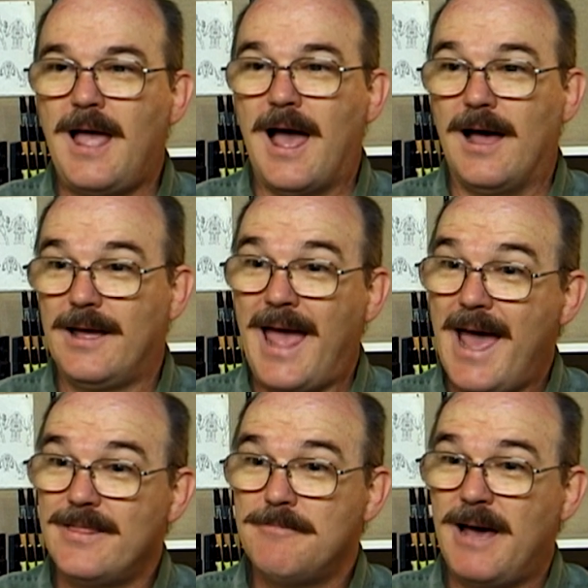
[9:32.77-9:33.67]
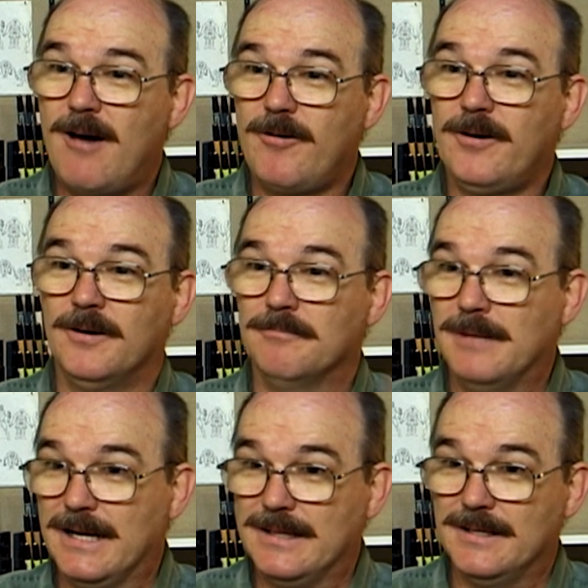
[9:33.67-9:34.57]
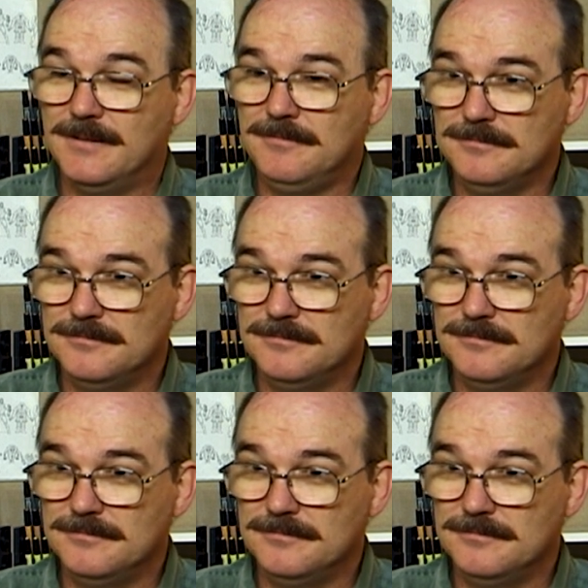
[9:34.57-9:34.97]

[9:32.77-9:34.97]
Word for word: I had the power back then.